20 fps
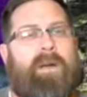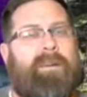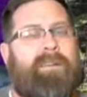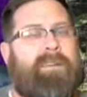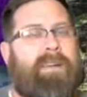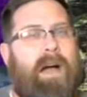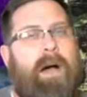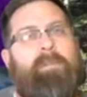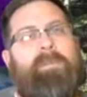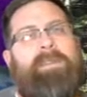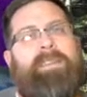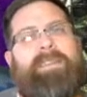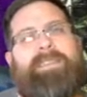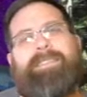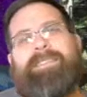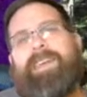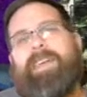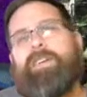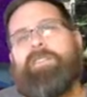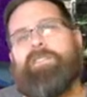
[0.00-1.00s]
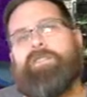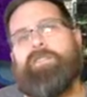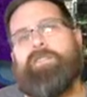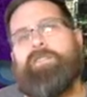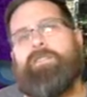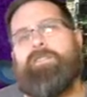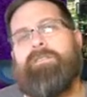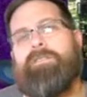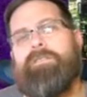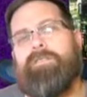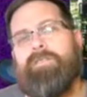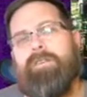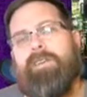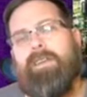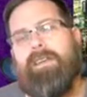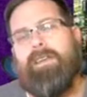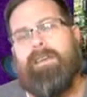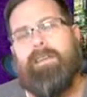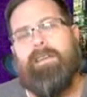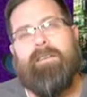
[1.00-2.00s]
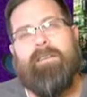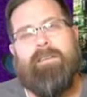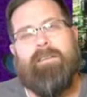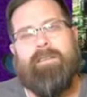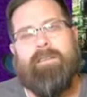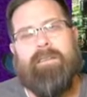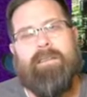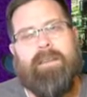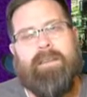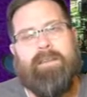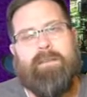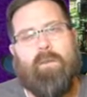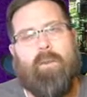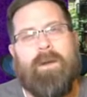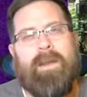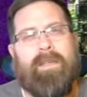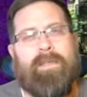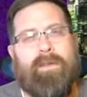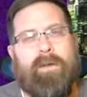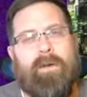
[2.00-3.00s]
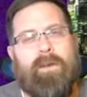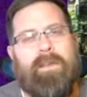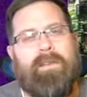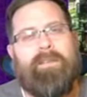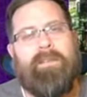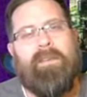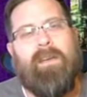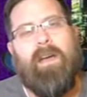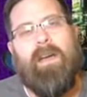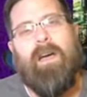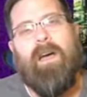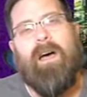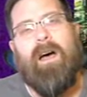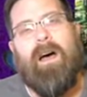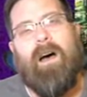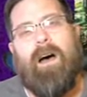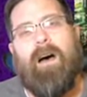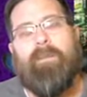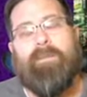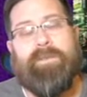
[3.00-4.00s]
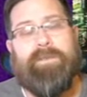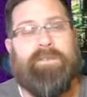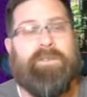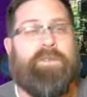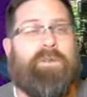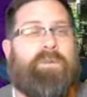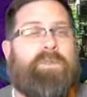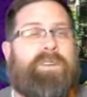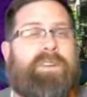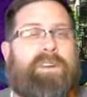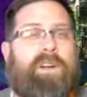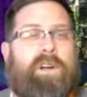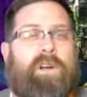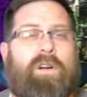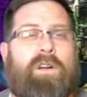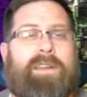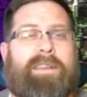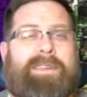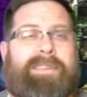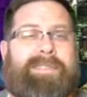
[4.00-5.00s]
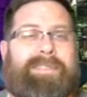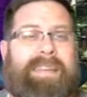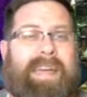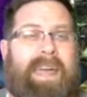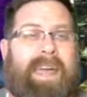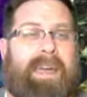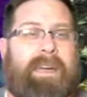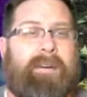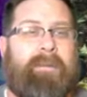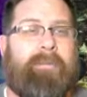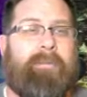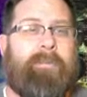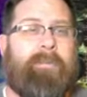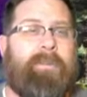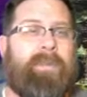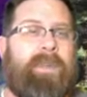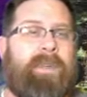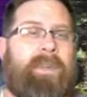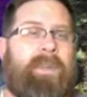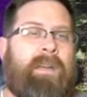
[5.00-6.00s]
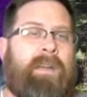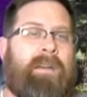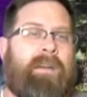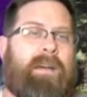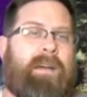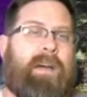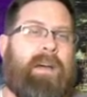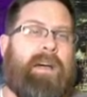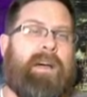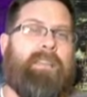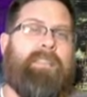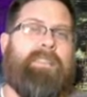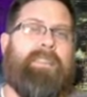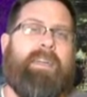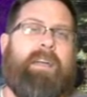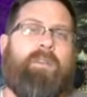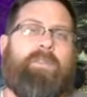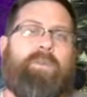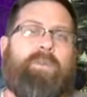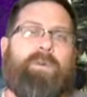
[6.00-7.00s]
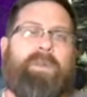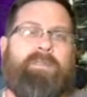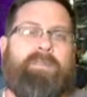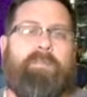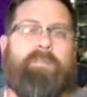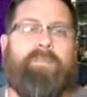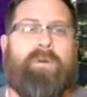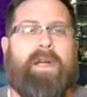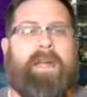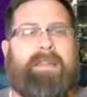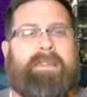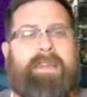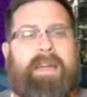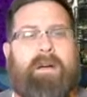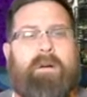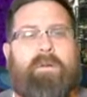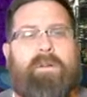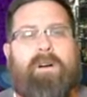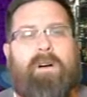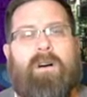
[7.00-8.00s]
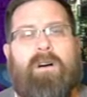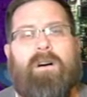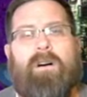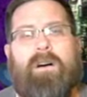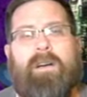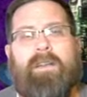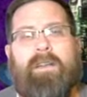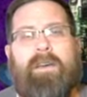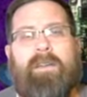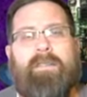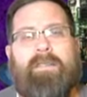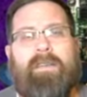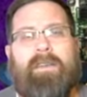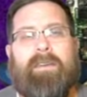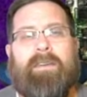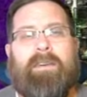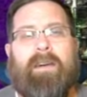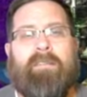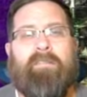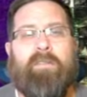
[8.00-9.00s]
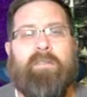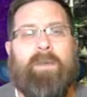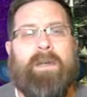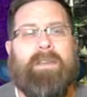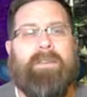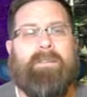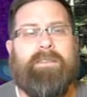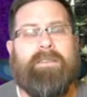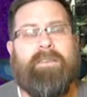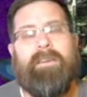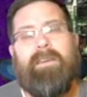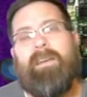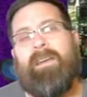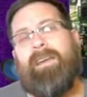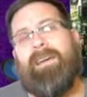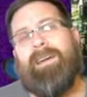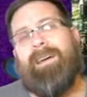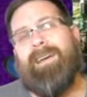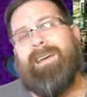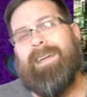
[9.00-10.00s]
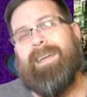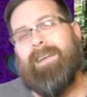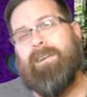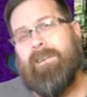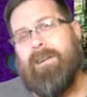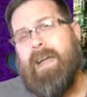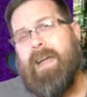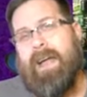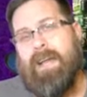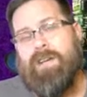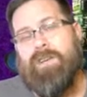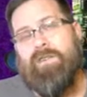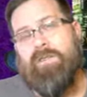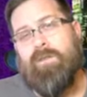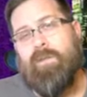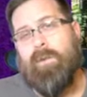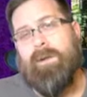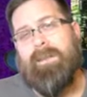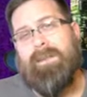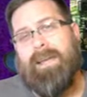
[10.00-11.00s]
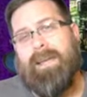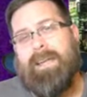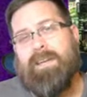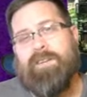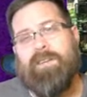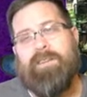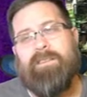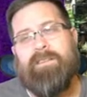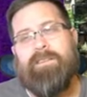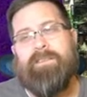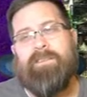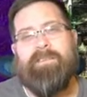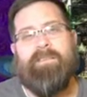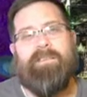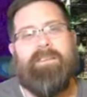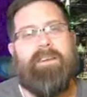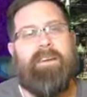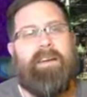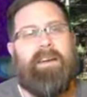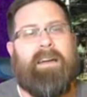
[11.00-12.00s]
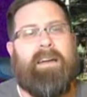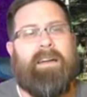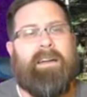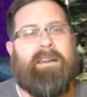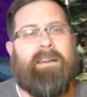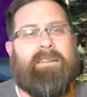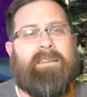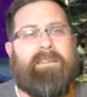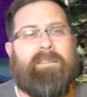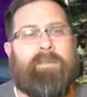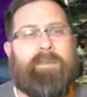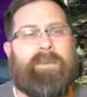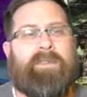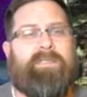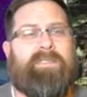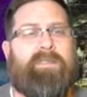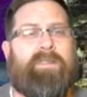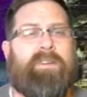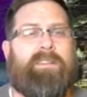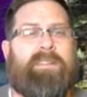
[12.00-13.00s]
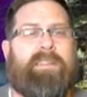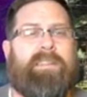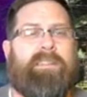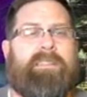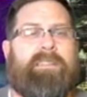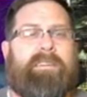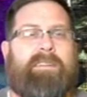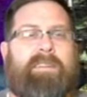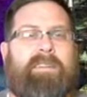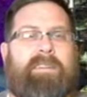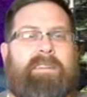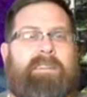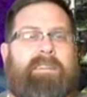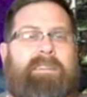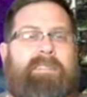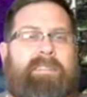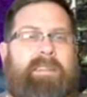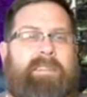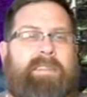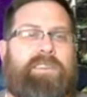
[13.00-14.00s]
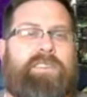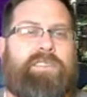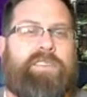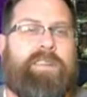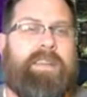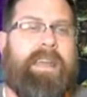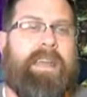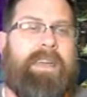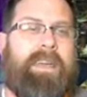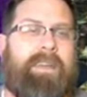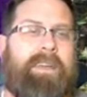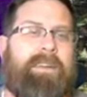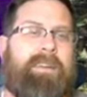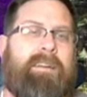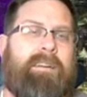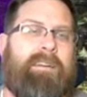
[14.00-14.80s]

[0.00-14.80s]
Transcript: goblinization in the 2030s up to the current day. They also give a breakdown on the government, international relations, specifically the Salishide